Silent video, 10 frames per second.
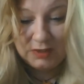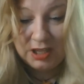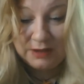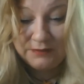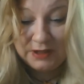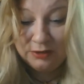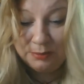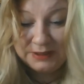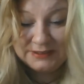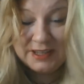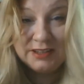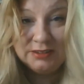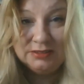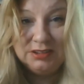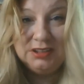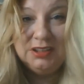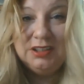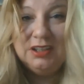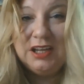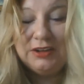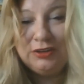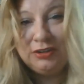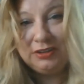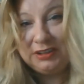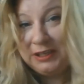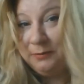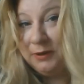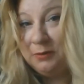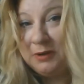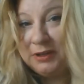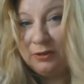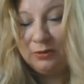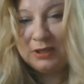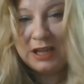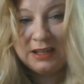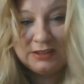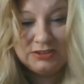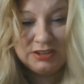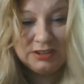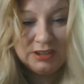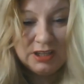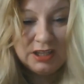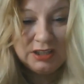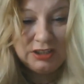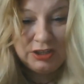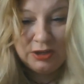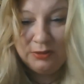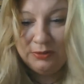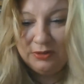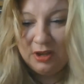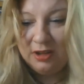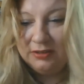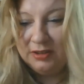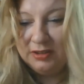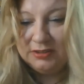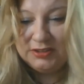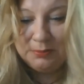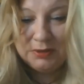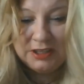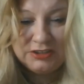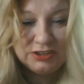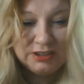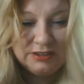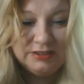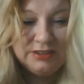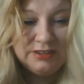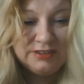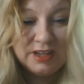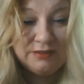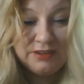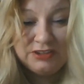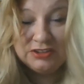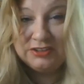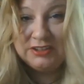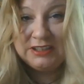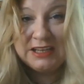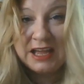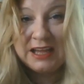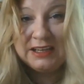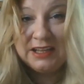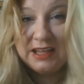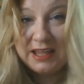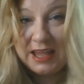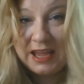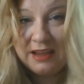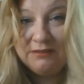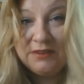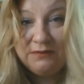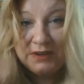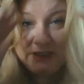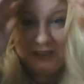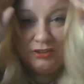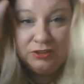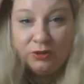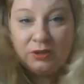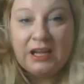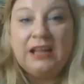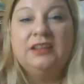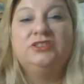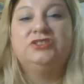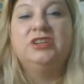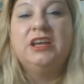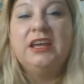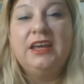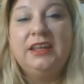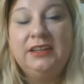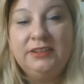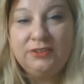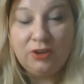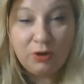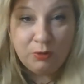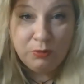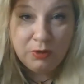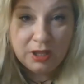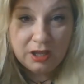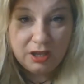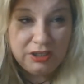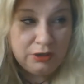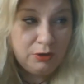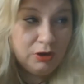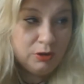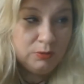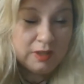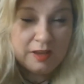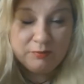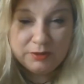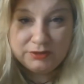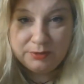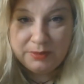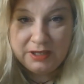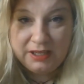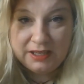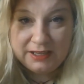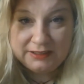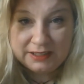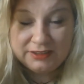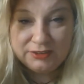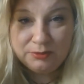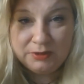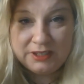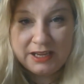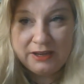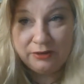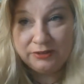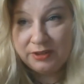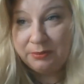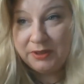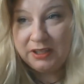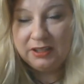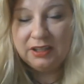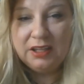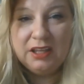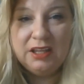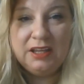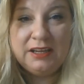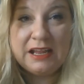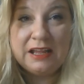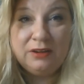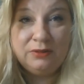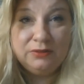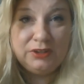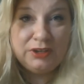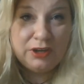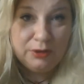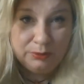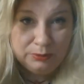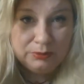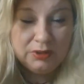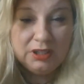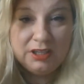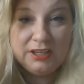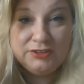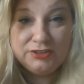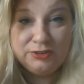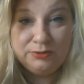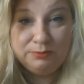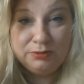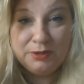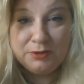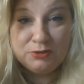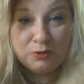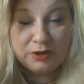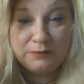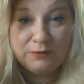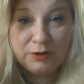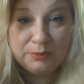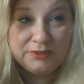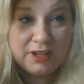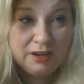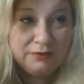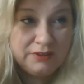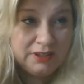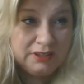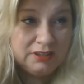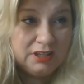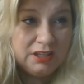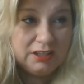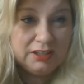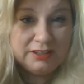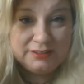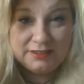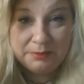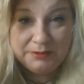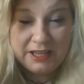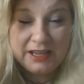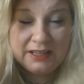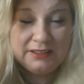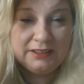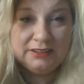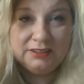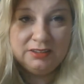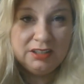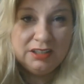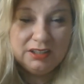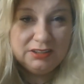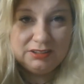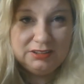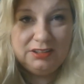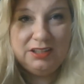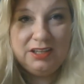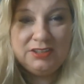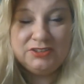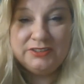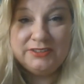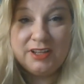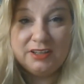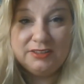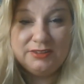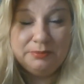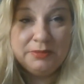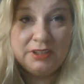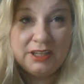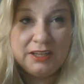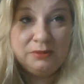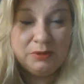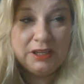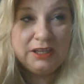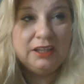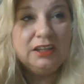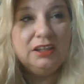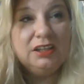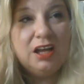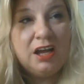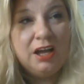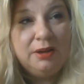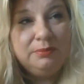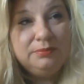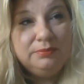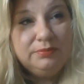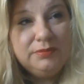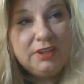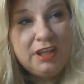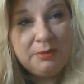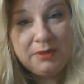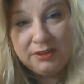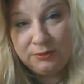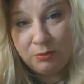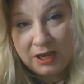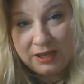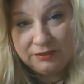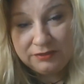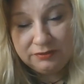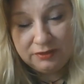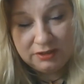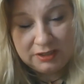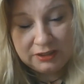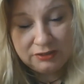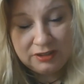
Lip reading: I failed my son. I couldn't. He really wanted to go to college, and all the stipulations and stuff. He just did not have the funding to go to college. And his goal, our whole life was to be a dentist one day or something. And now, he's just pretty much working for himself and his stepdad, and it just sucks. But anyway, um, him and his wife, Dr.